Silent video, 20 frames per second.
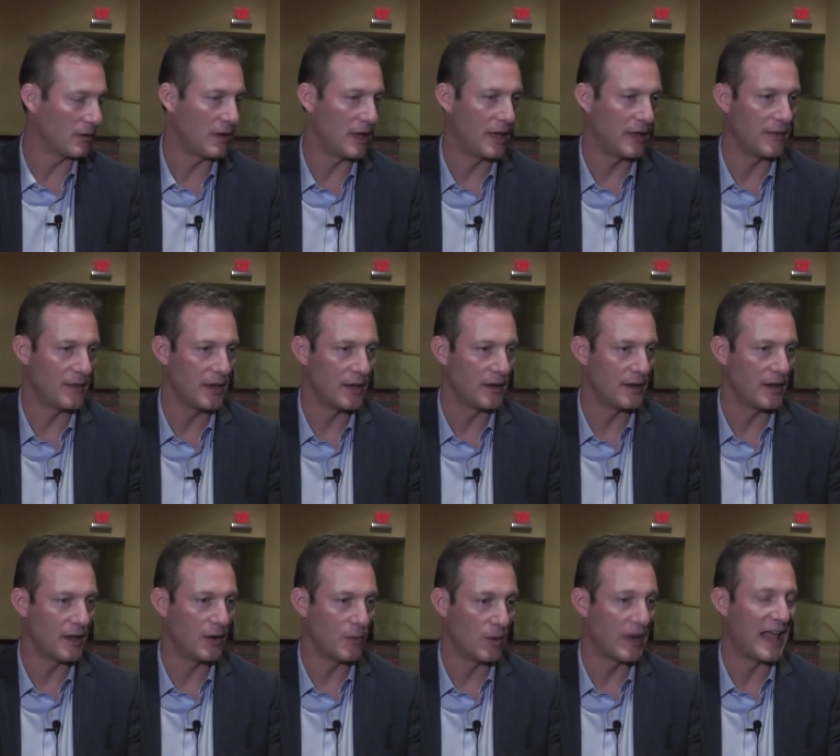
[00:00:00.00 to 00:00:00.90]
and
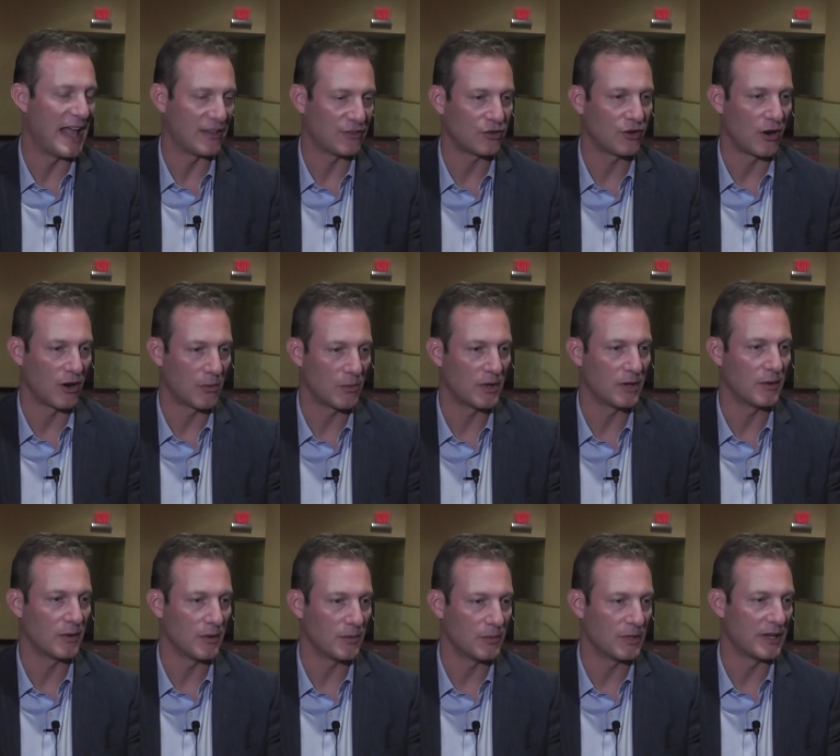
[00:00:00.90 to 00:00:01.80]
then uh, when at
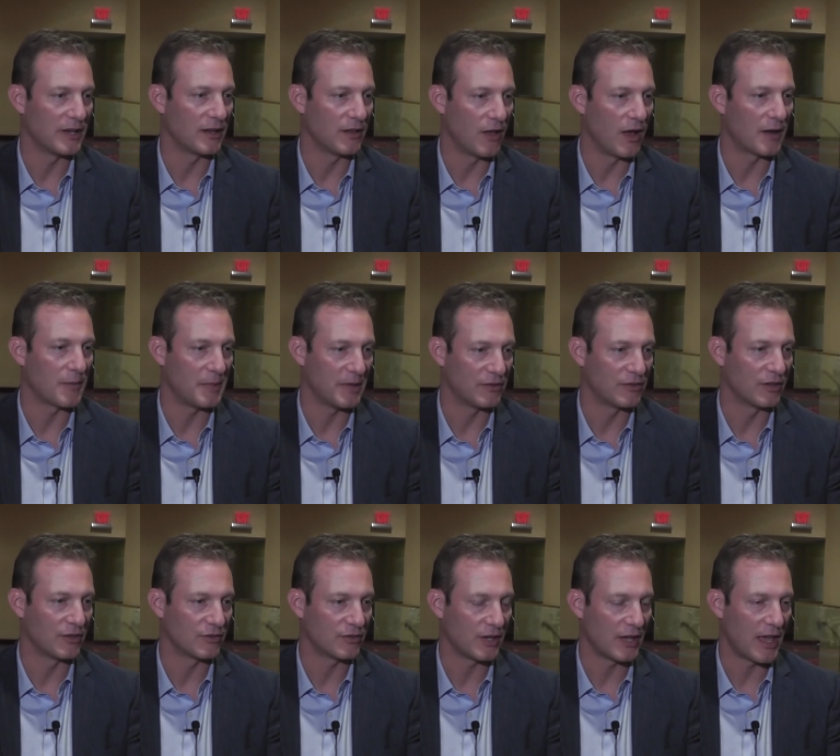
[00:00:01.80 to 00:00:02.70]
Starwood, uh, we did a lot of
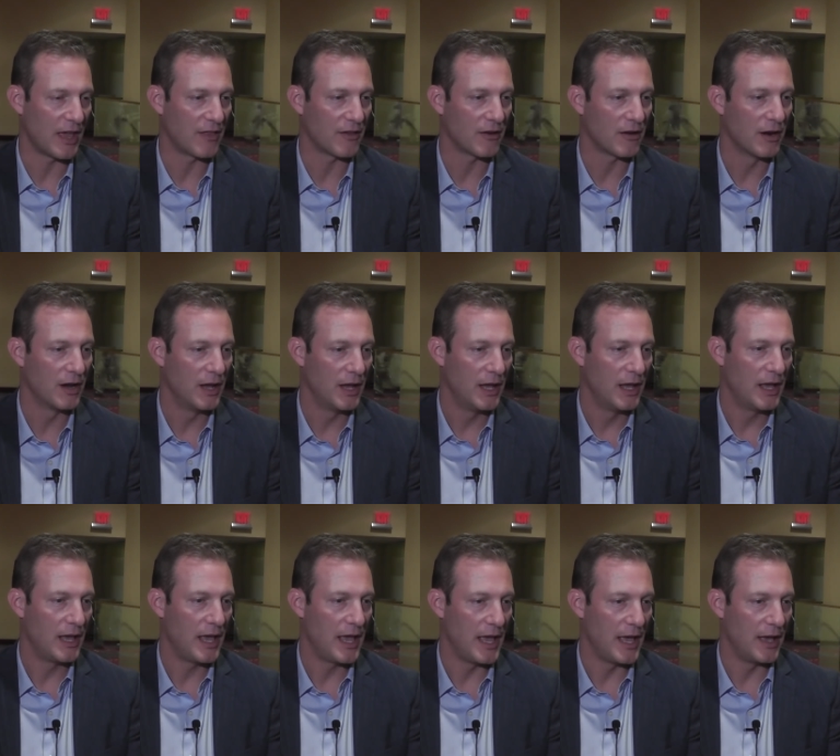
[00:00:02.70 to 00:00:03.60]
business together.
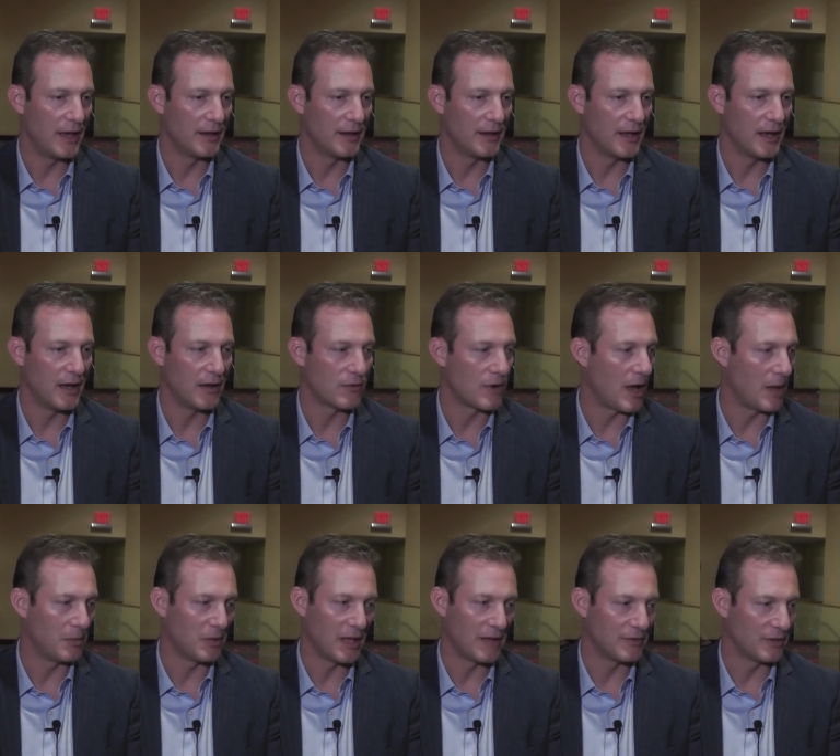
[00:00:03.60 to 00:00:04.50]
And uh,
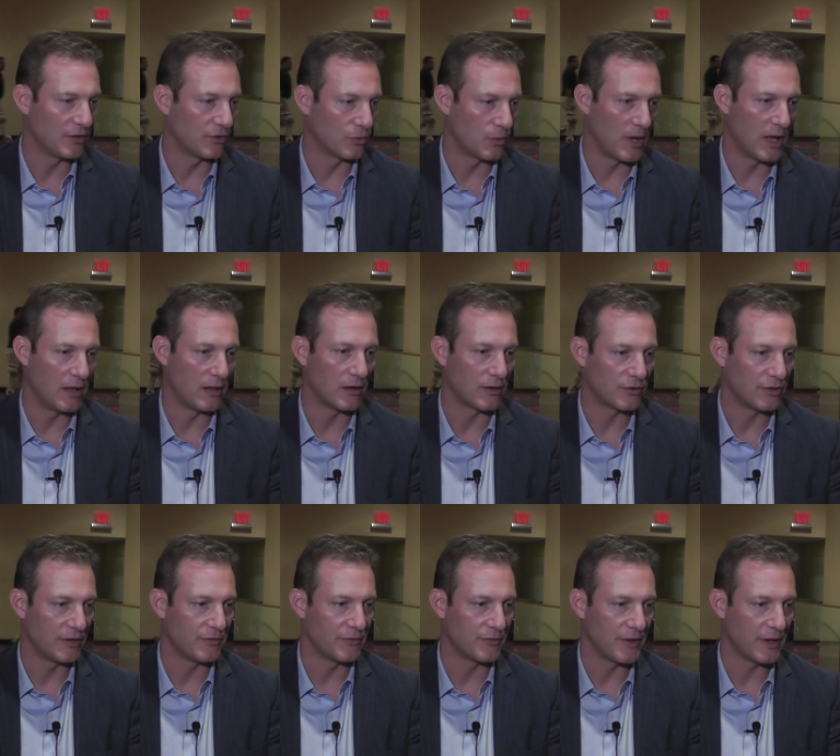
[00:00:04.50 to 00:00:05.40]
Rob Levin as well, our
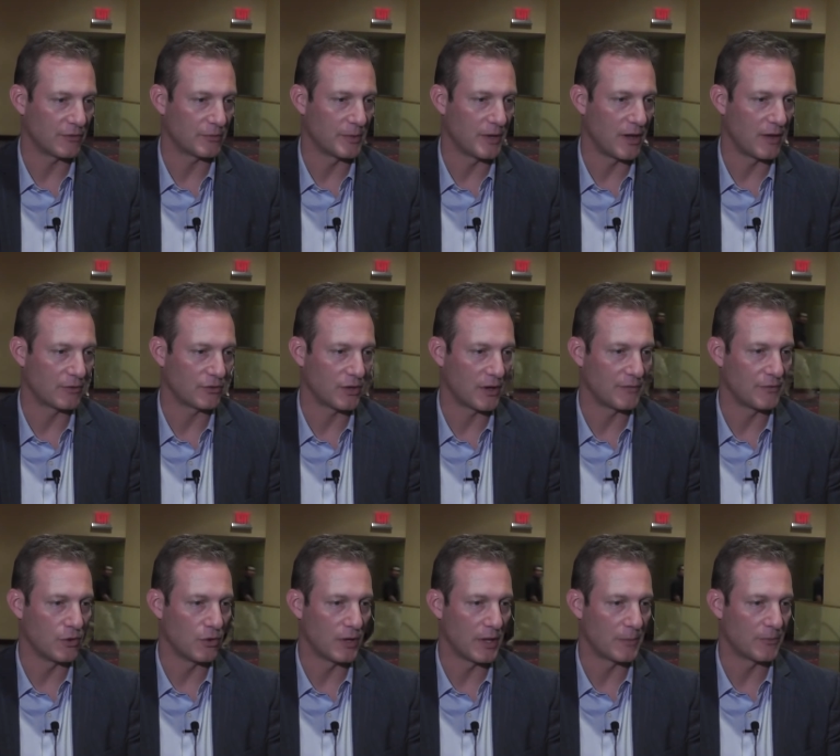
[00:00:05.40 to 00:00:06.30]
chief investment officer, I've
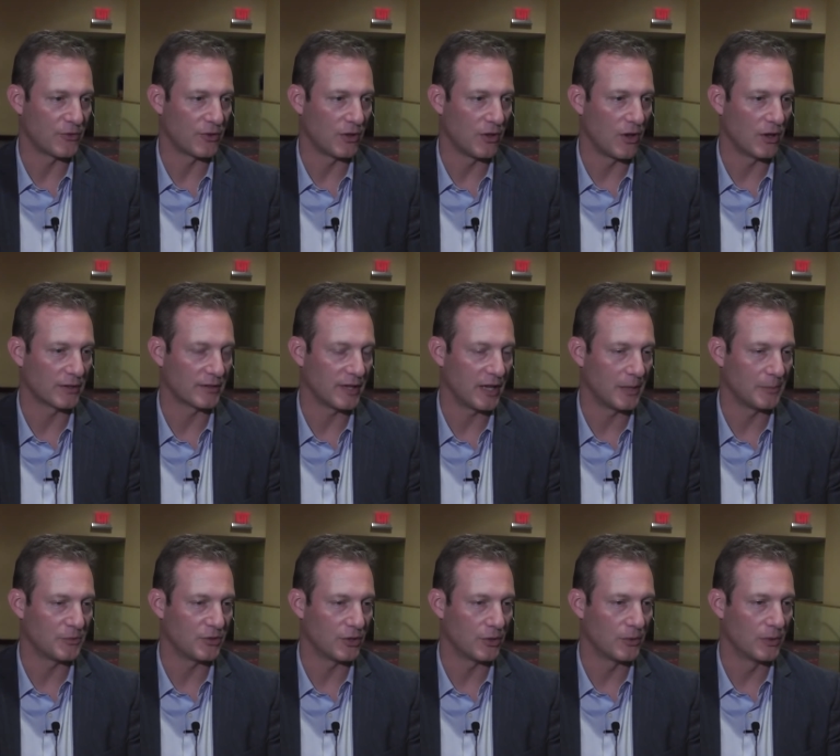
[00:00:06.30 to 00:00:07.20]
known him for a long
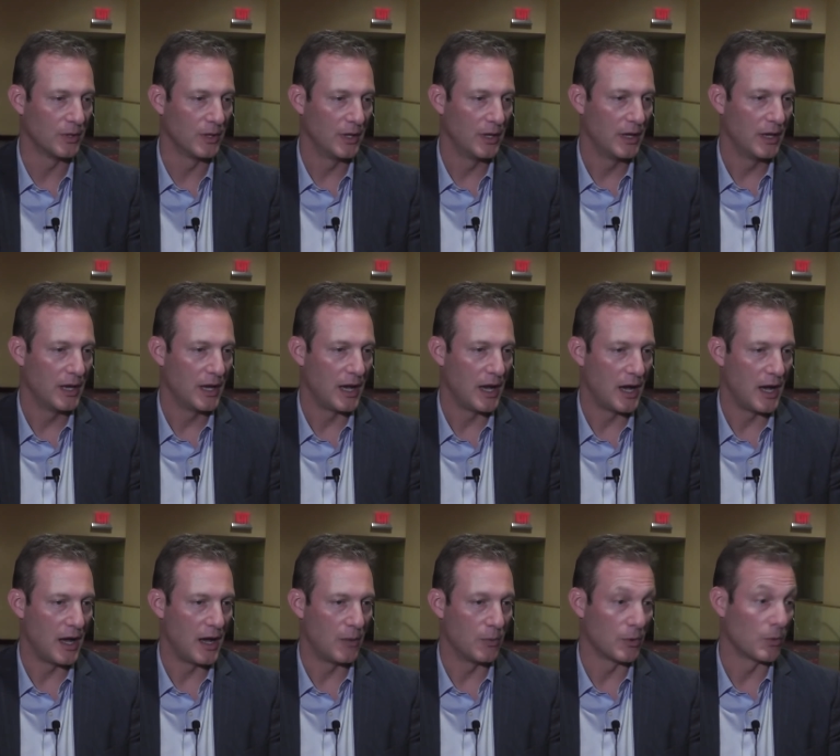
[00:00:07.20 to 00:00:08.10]
time too.
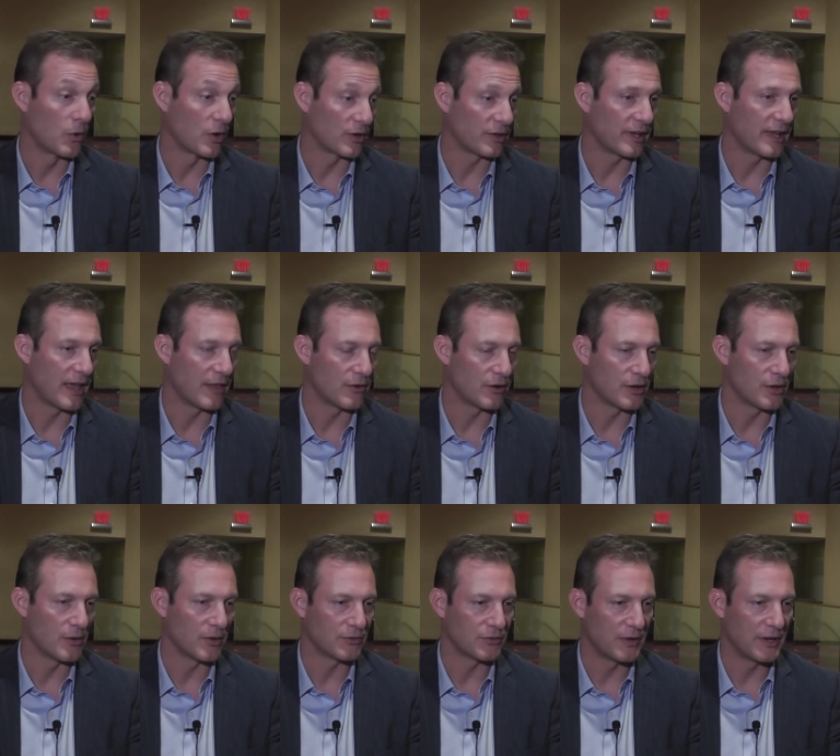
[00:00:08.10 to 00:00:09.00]
Uh, we worked together at
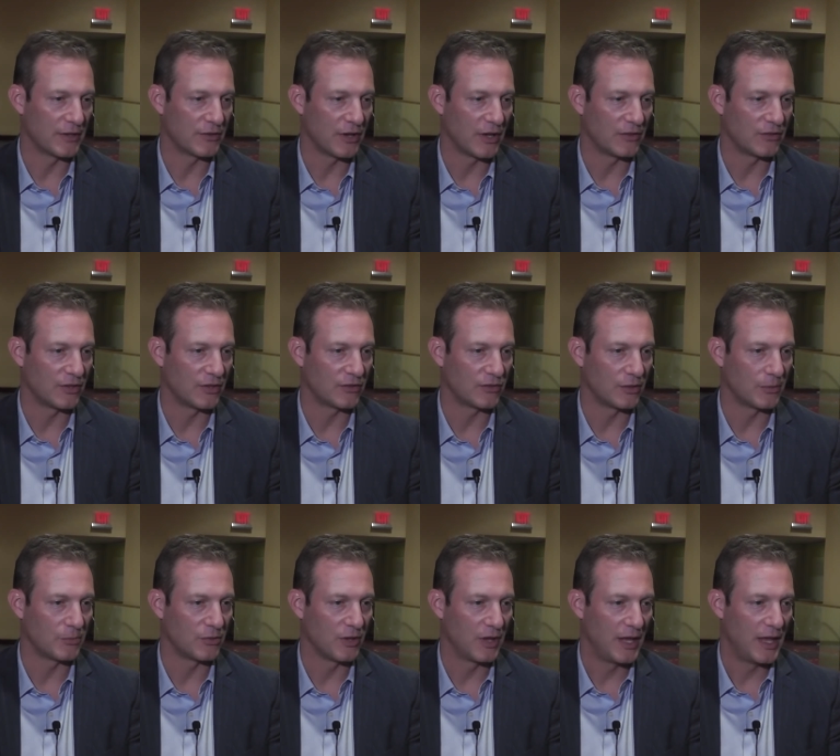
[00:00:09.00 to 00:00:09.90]
U.S. Franchise
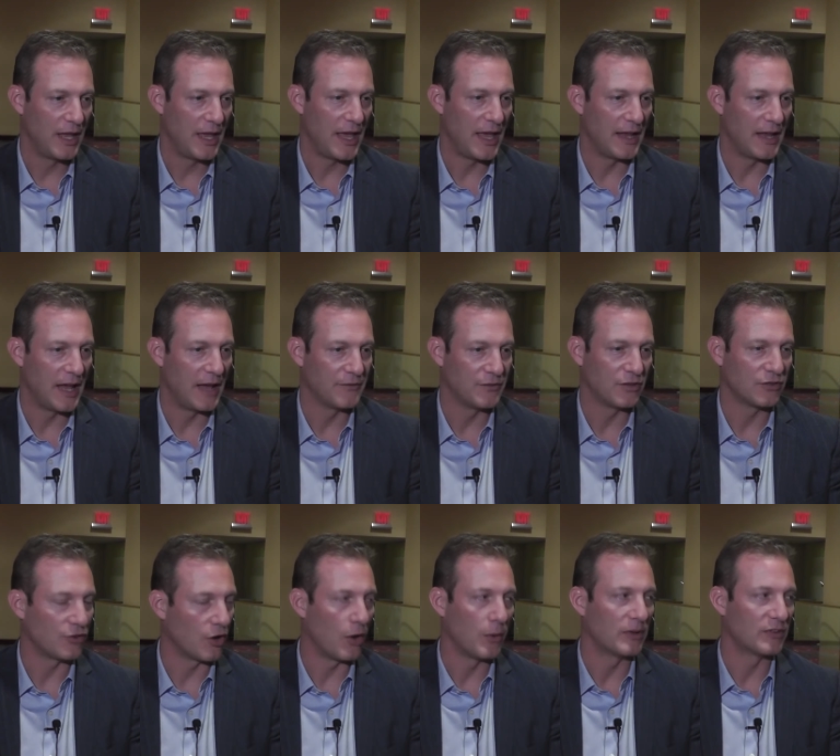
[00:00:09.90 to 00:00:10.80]
Systems, and I've
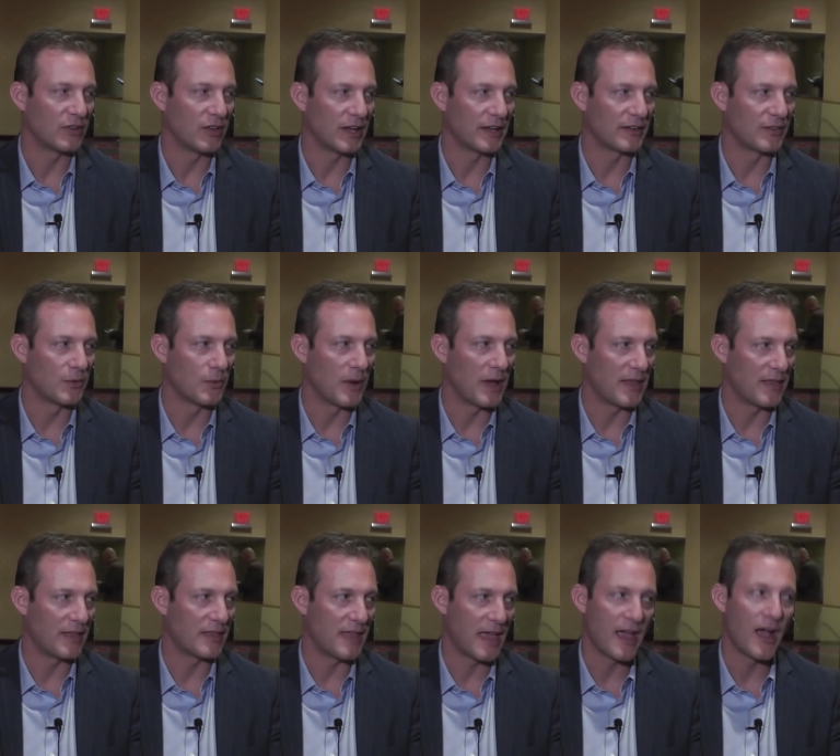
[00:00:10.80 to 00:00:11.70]
just always liked the way
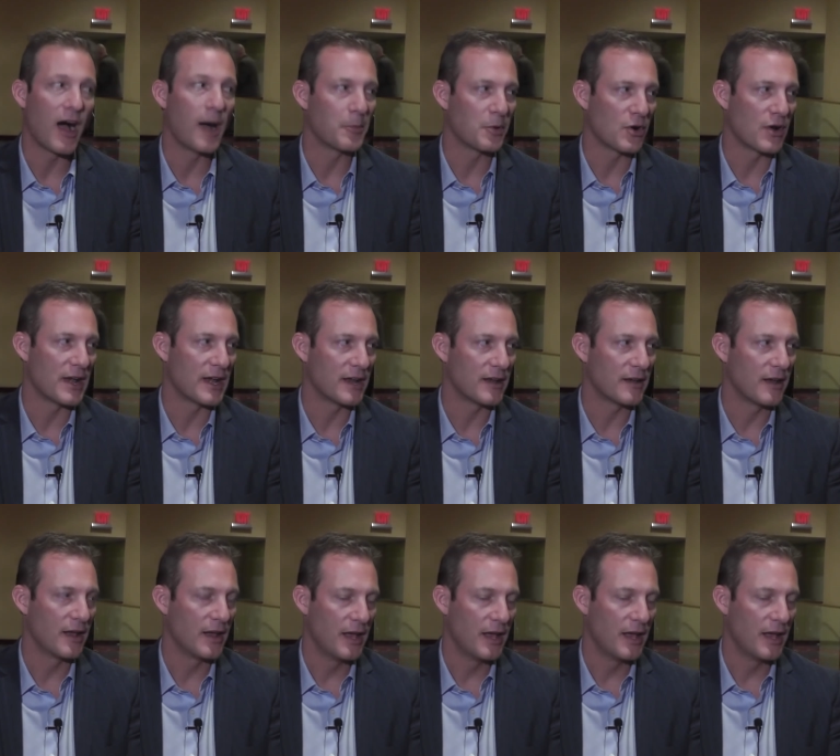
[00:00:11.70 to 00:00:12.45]
that they operated.